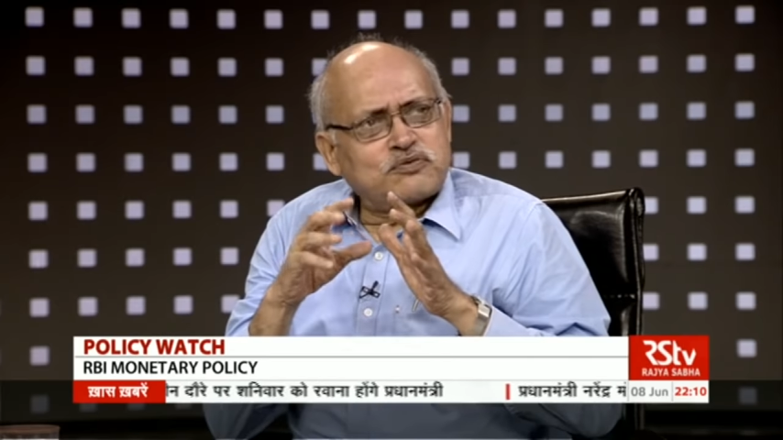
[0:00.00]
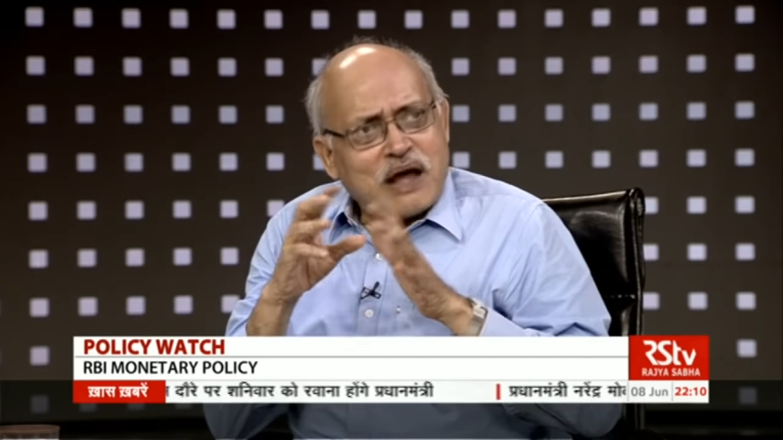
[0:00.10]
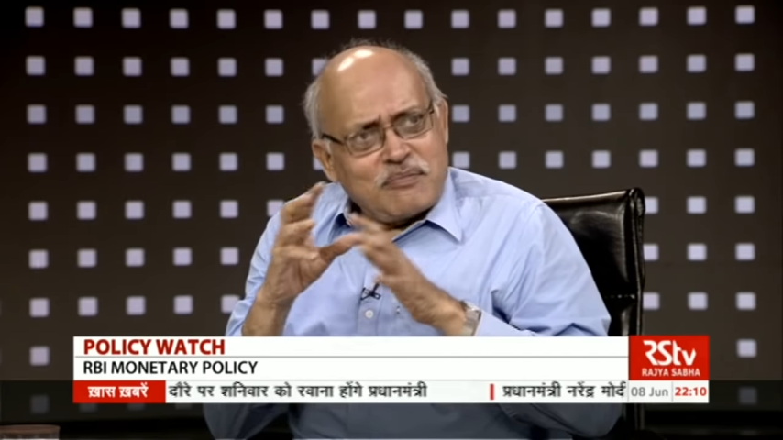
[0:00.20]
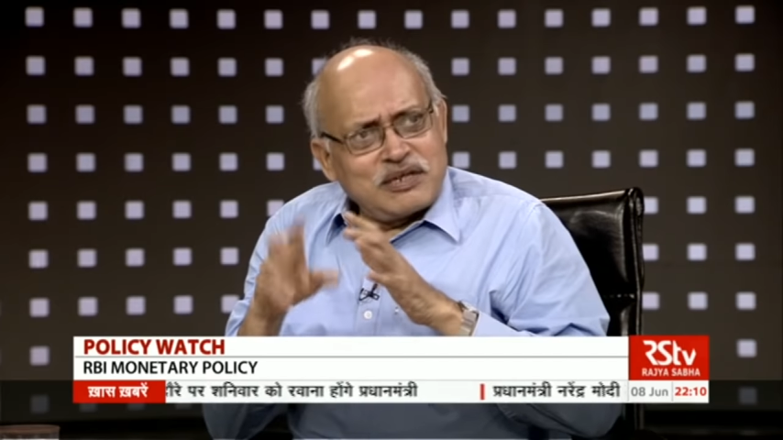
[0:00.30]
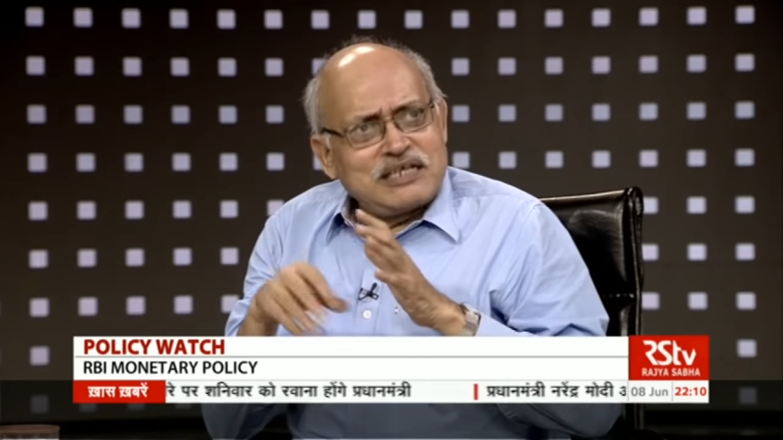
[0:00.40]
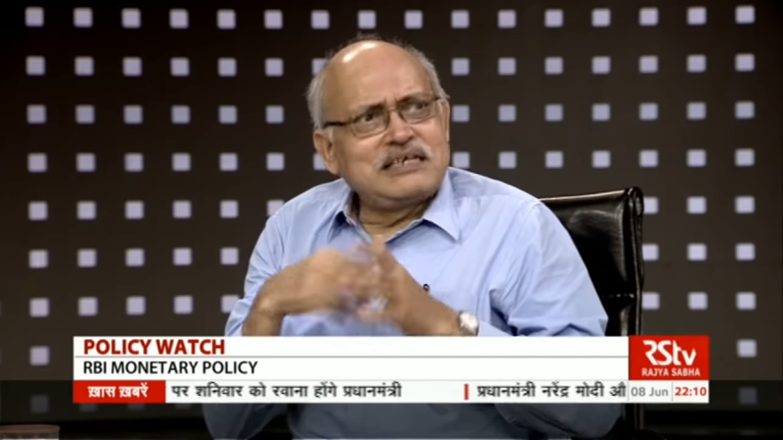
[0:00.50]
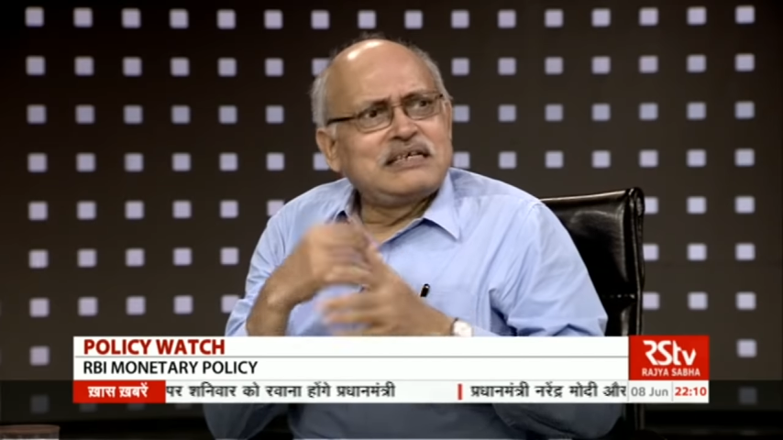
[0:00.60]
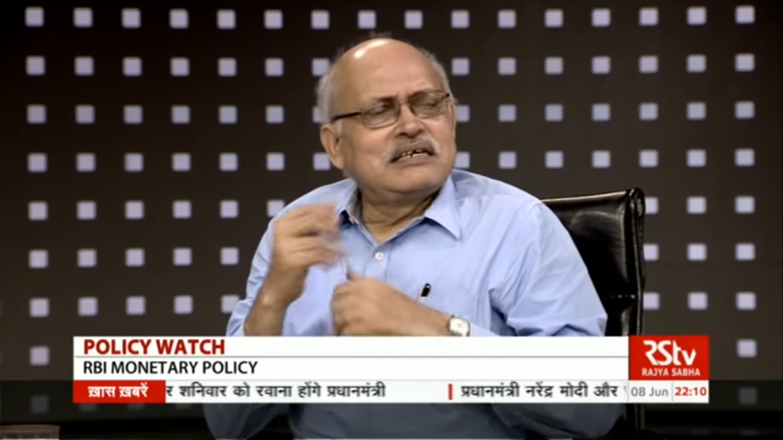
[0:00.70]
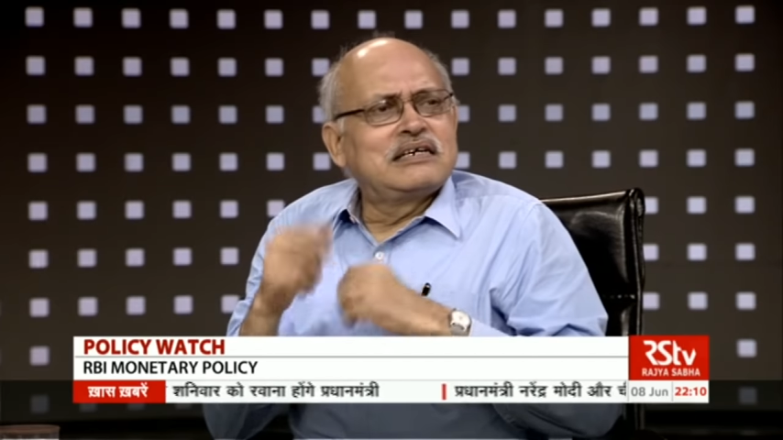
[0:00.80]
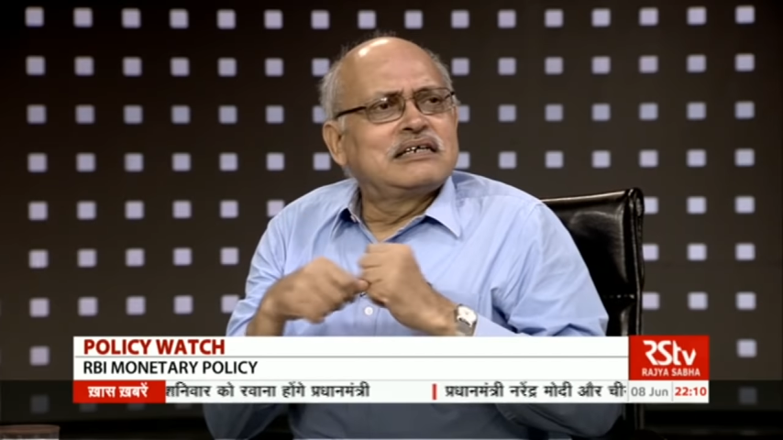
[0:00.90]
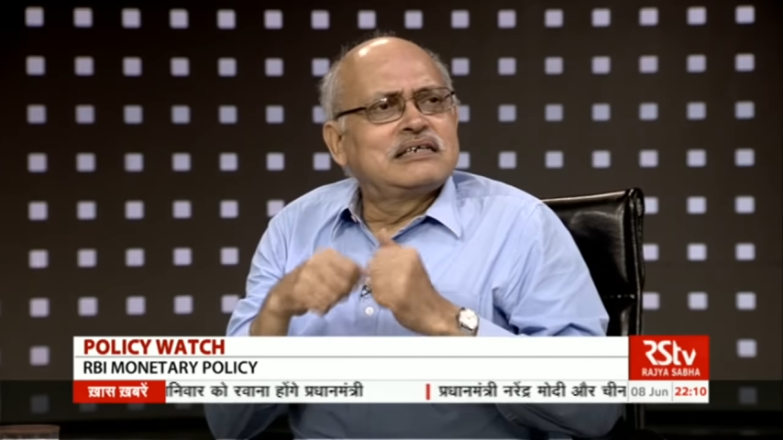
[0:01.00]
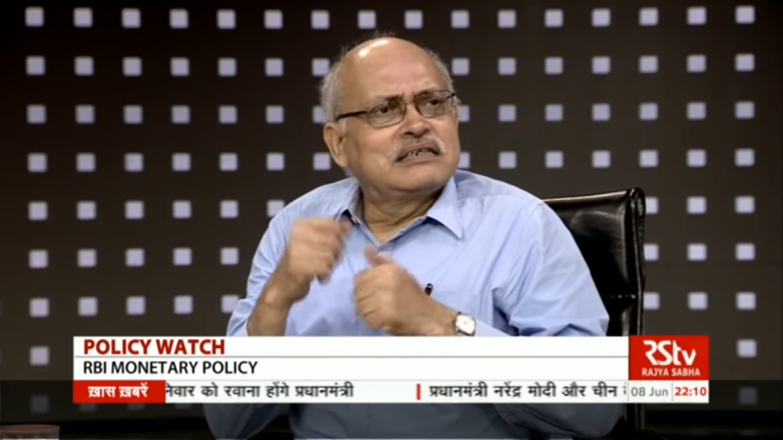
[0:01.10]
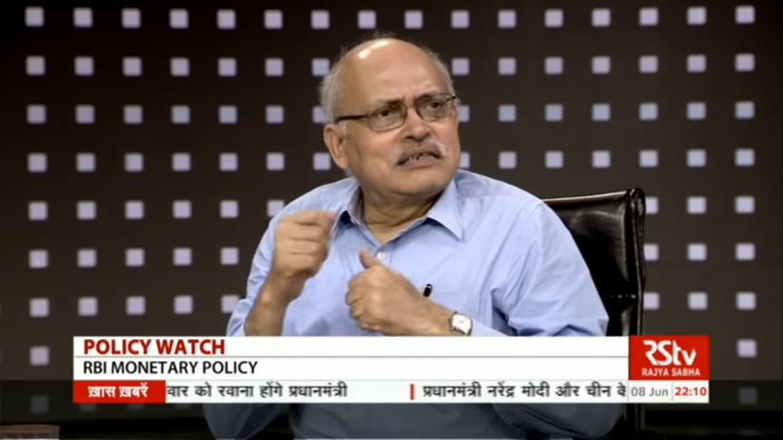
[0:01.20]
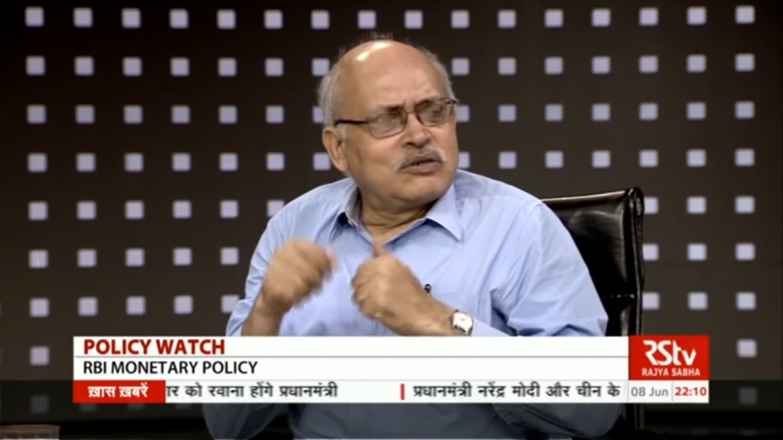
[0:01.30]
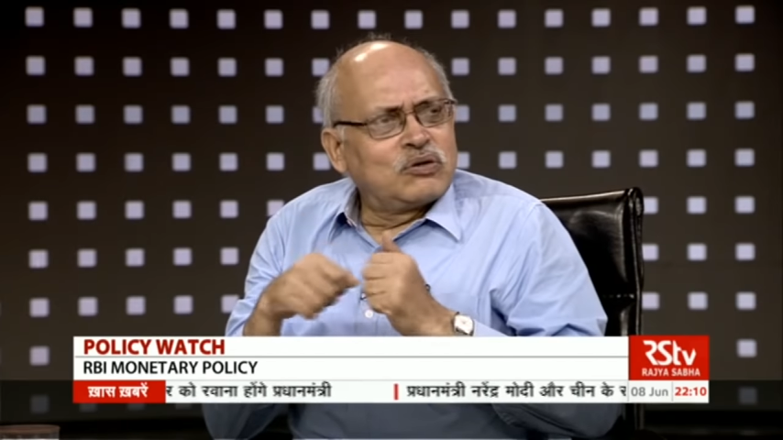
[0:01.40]
probably,
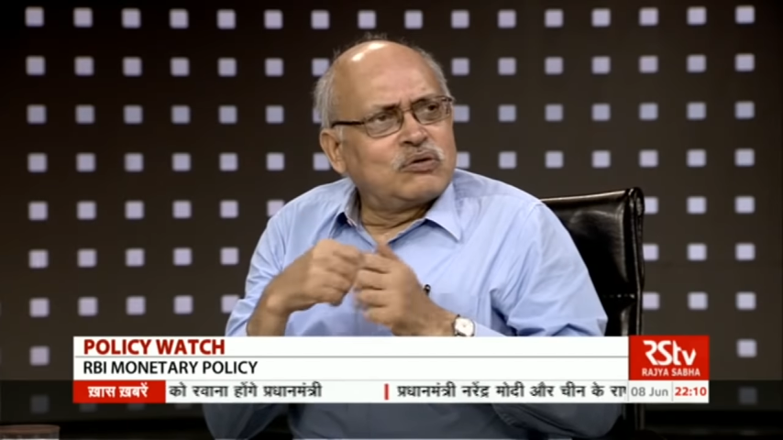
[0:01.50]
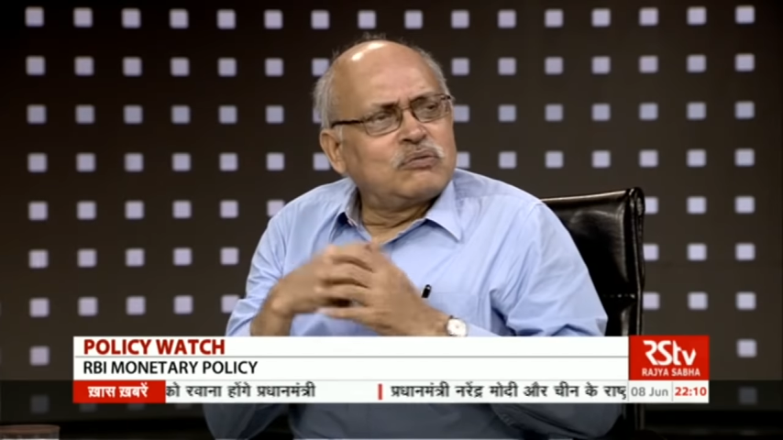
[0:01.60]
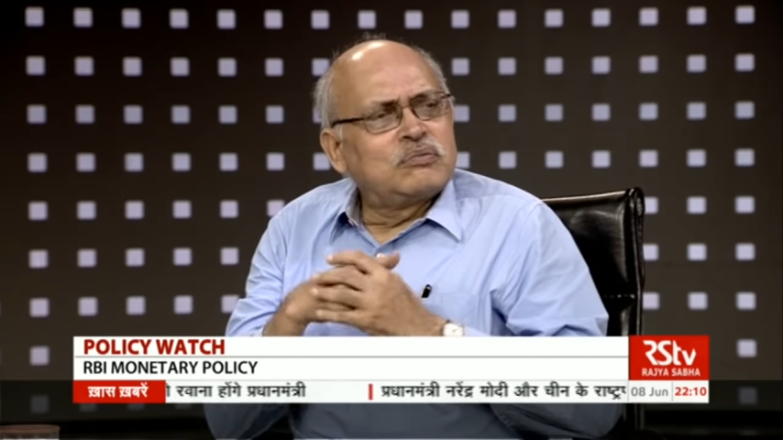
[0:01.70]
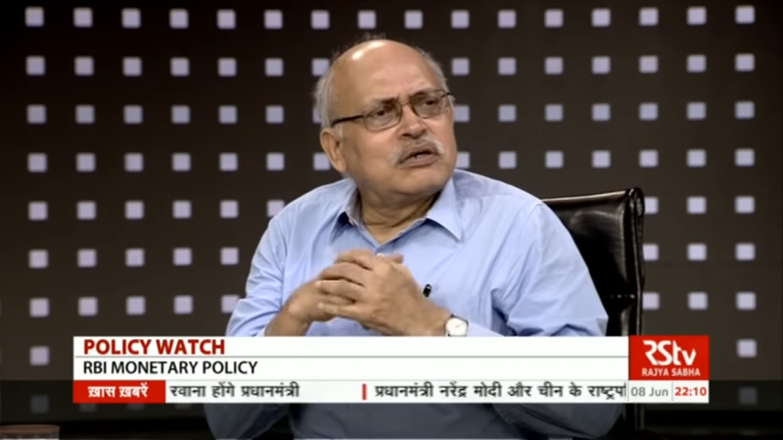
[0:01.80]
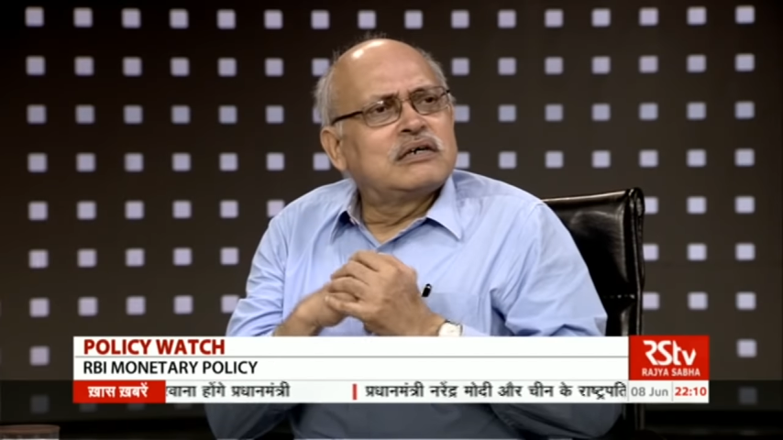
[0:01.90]
uh, you know,